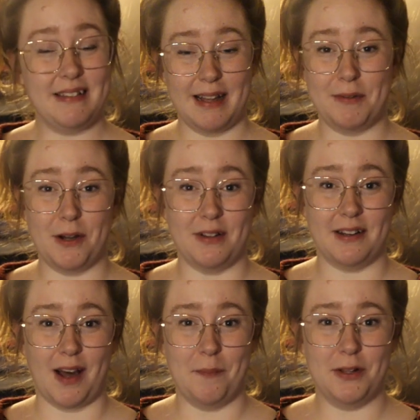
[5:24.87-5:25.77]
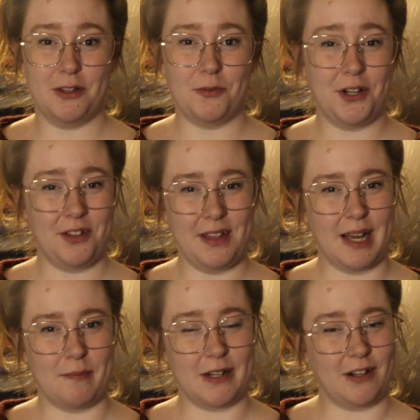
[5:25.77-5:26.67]
let me know in the comments, what do you think
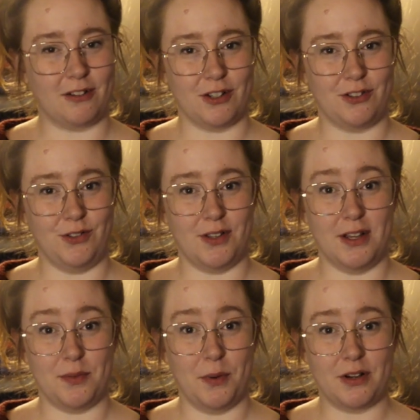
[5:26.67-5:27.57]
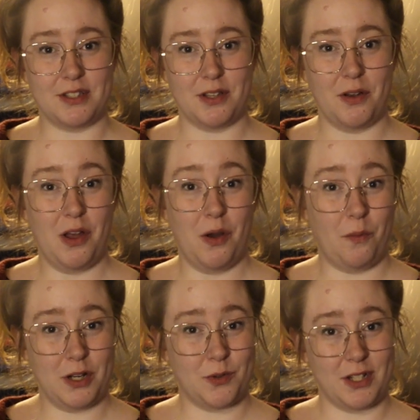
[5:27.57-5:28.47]
about Dr. Seuss and his books?
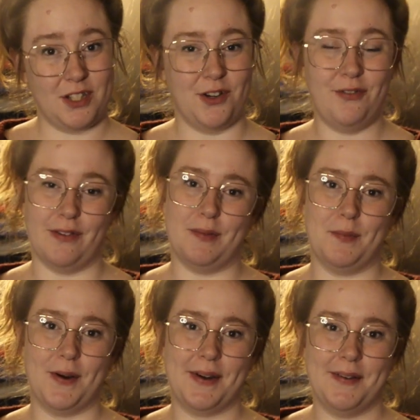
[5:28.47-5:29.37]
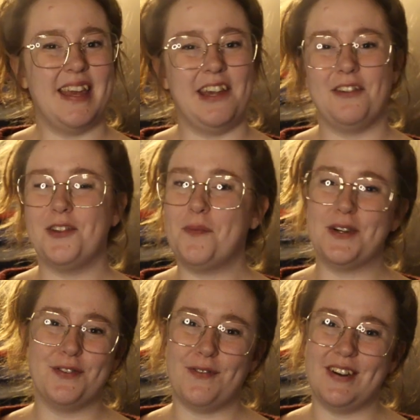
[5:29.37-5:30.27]
Which one is your favorite book? Thank you so
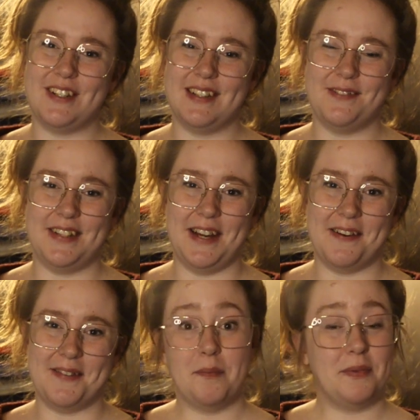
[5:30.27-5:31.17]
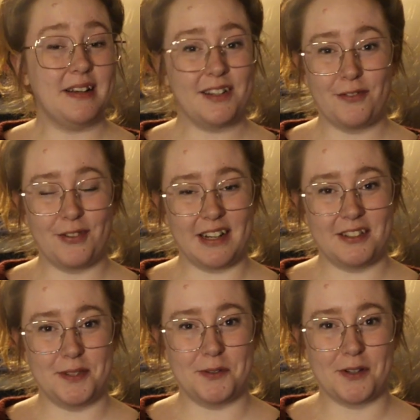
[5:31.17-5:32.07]
much for watching this video, and please don't forget to
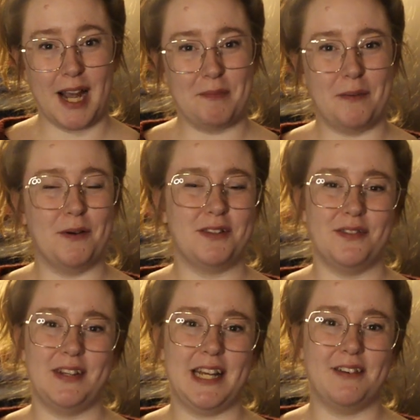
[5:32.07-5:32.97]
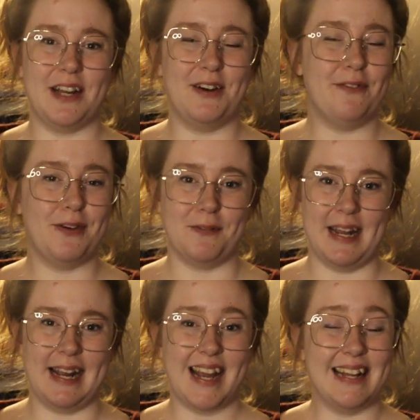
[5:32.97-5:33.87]
subscribe. I post a video here every
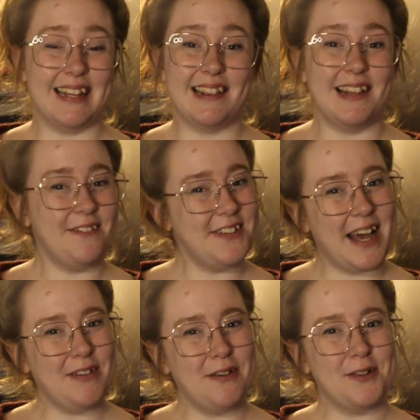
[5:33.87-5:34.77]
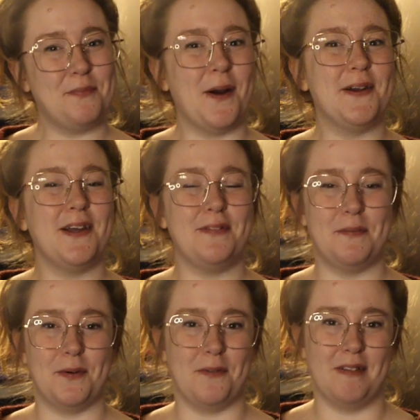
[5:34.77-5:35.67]
week, and I'd love to have you as a part of the
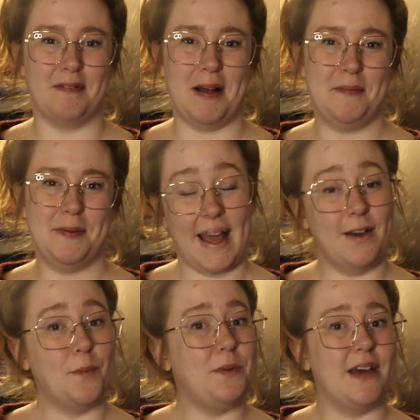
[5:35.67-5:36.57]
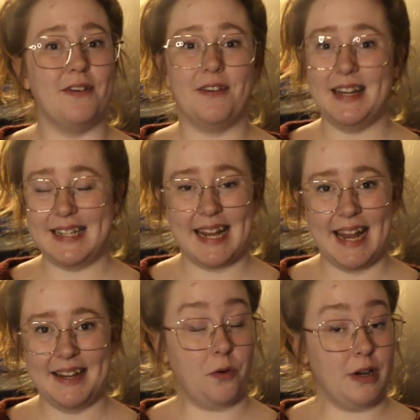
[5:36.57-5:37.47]
Bookworm Club. I hope you have a great
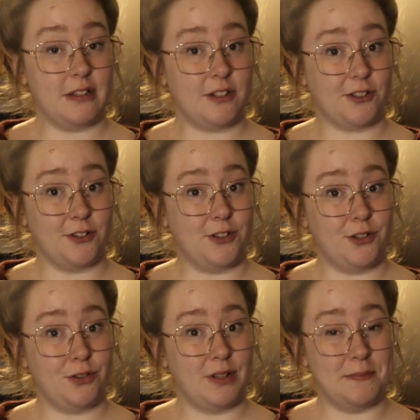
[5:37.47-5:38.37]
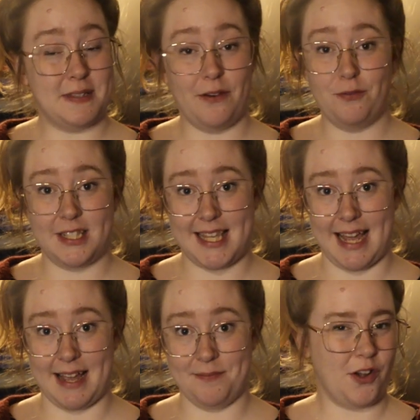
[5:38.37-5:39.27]
day, or as Dr. Seuss himself would
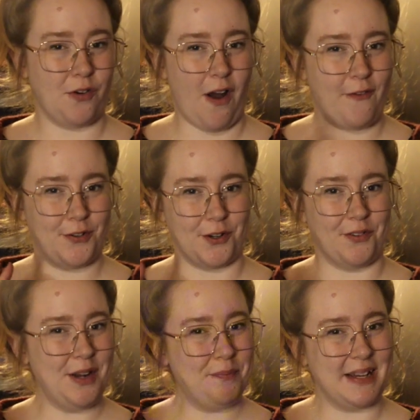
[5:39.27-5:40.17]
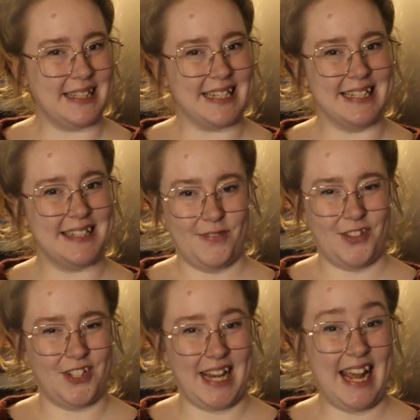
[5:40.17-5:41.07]
say, you're off to great places.
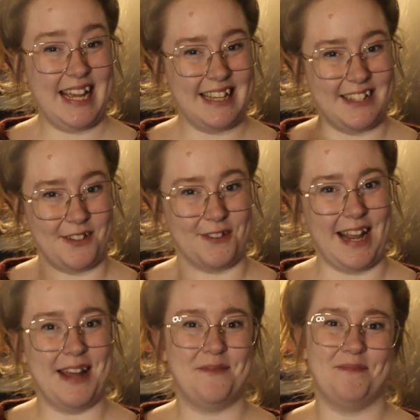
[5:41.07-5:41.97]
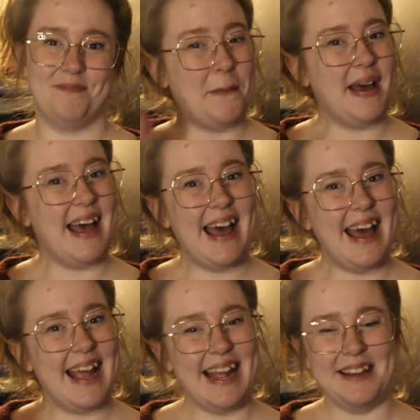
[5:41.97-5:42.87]
Today is your day. Bye!